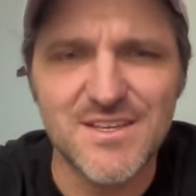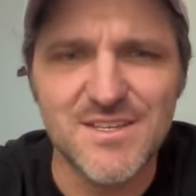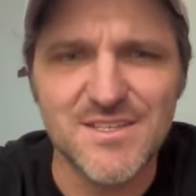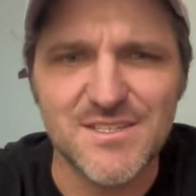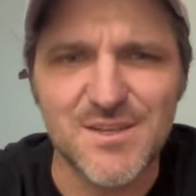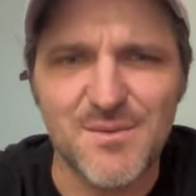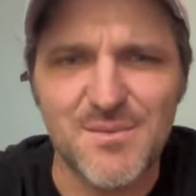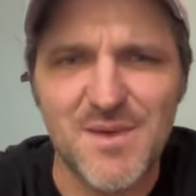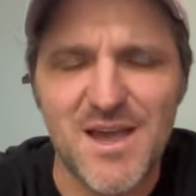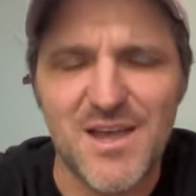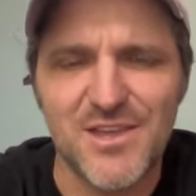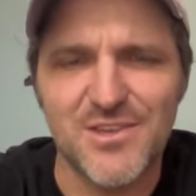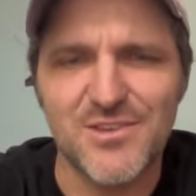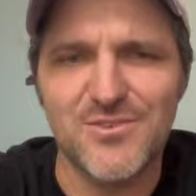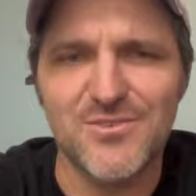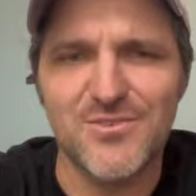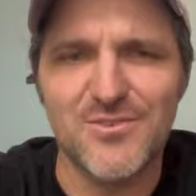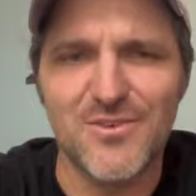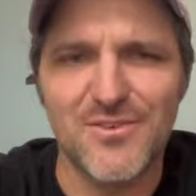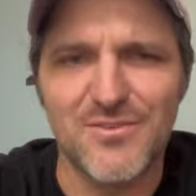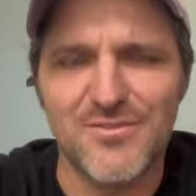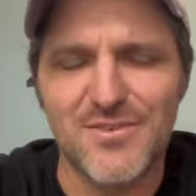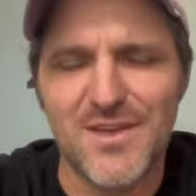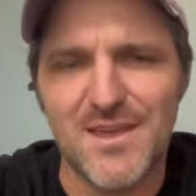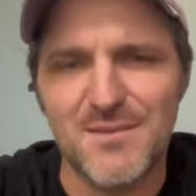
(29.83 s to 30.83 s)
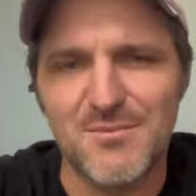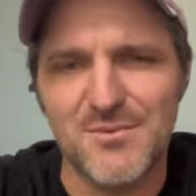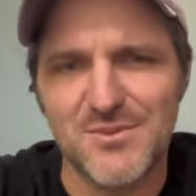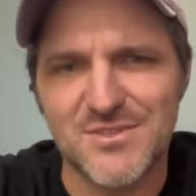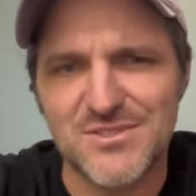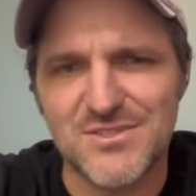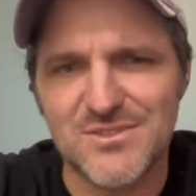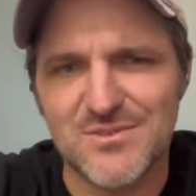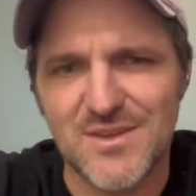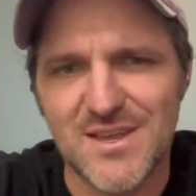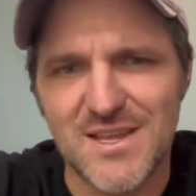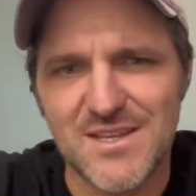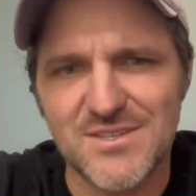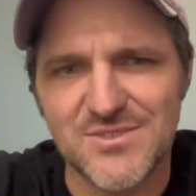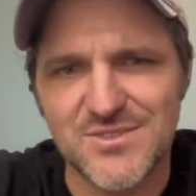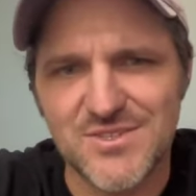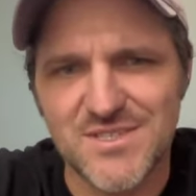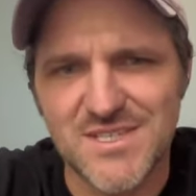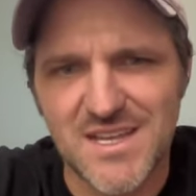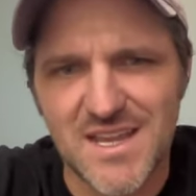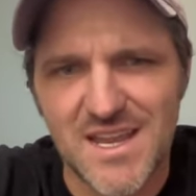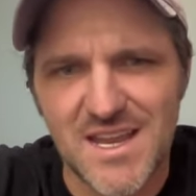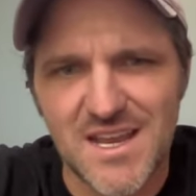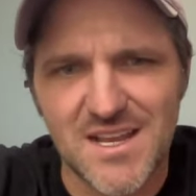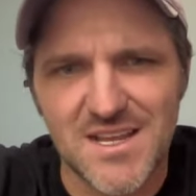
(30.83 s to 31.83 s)
Somehow you are able to
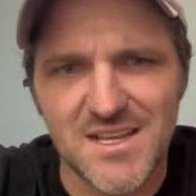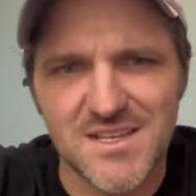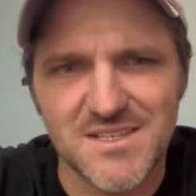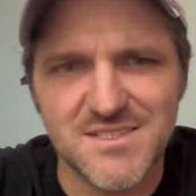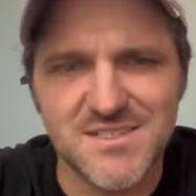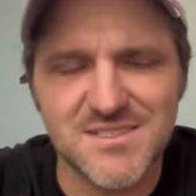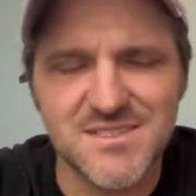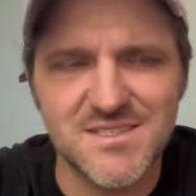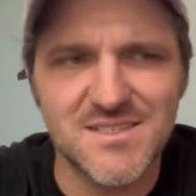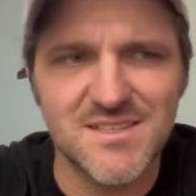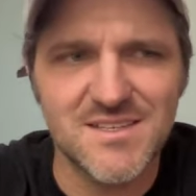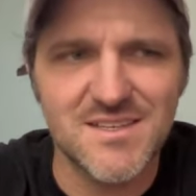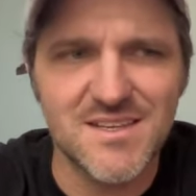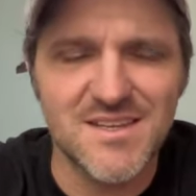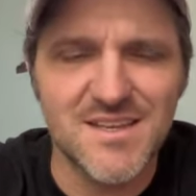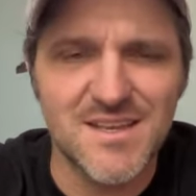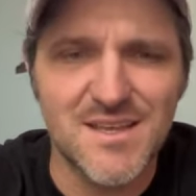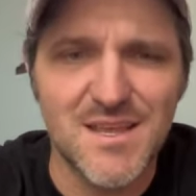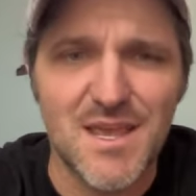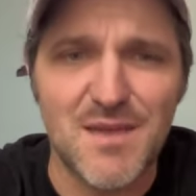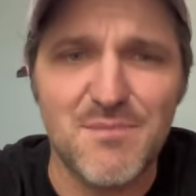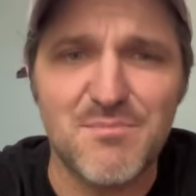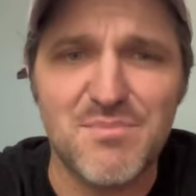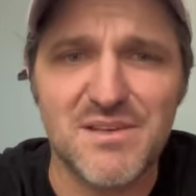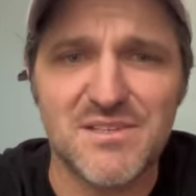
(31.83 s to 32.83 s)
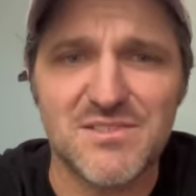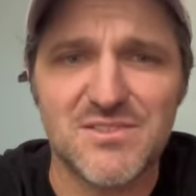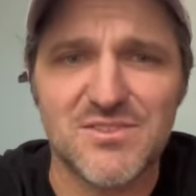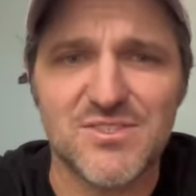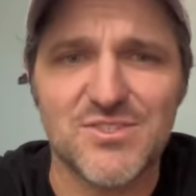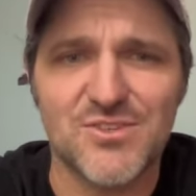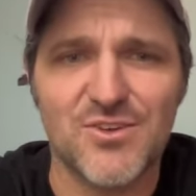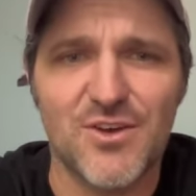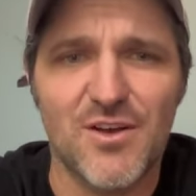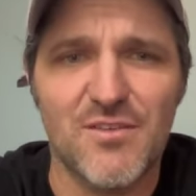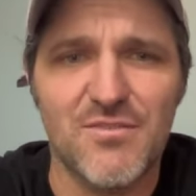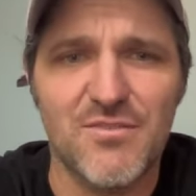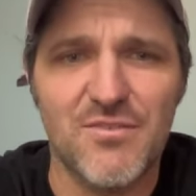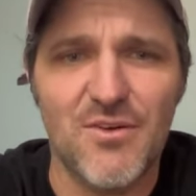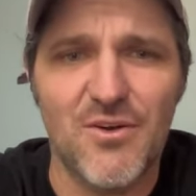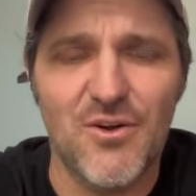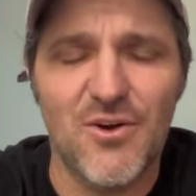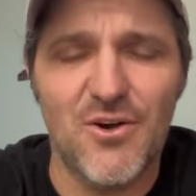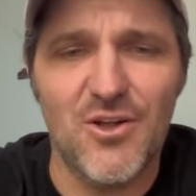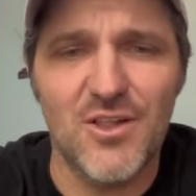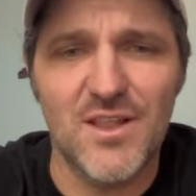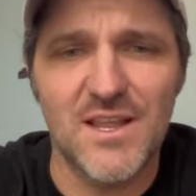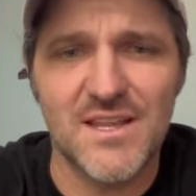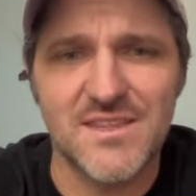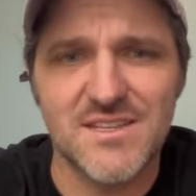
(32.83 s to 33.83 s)
entertain us and piss us off
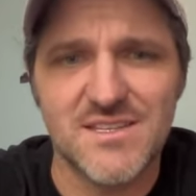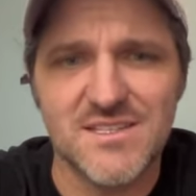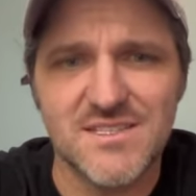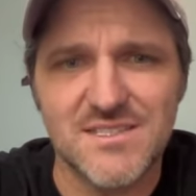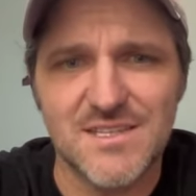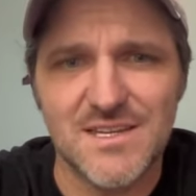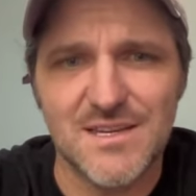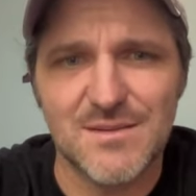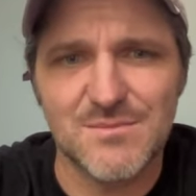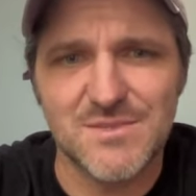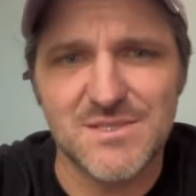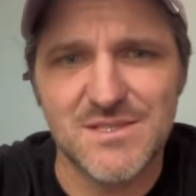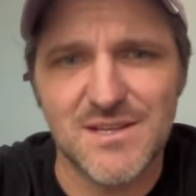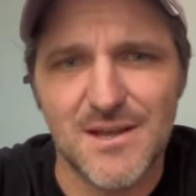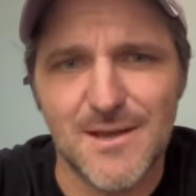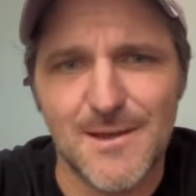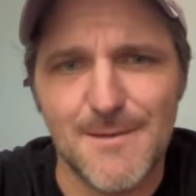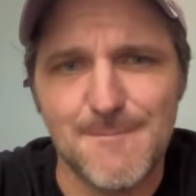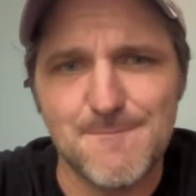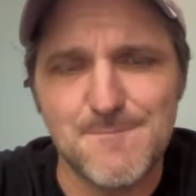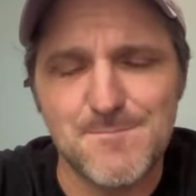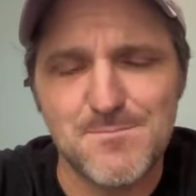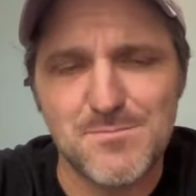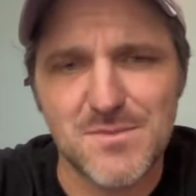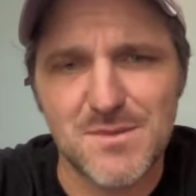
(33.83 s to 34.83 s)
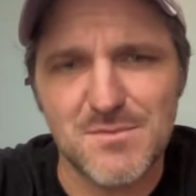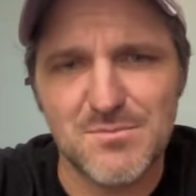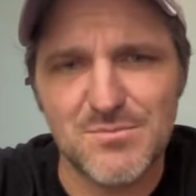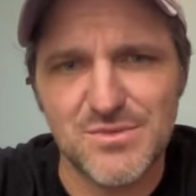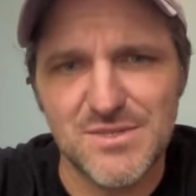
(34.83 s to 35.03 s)
all at the same time.